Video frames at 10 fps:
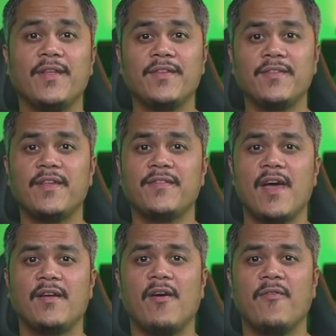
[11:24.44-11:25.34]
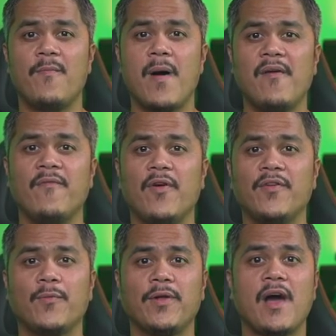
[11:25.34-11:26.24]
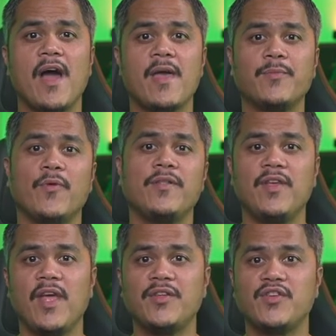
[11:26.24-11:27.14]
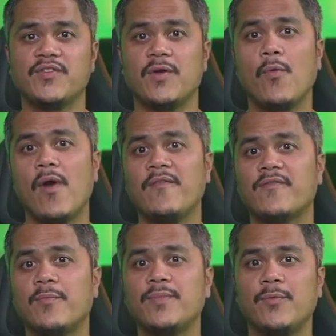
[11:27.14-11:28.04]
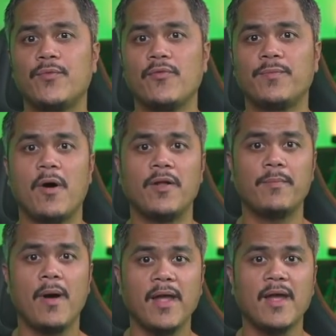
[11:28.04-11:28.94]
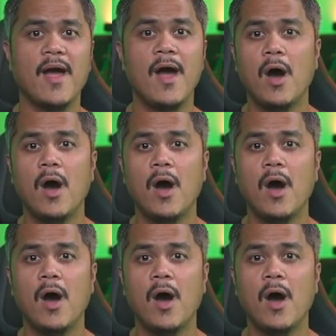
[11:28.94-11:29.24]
this is the sound of my voice when I am 20 inches away from the Rode Podmic.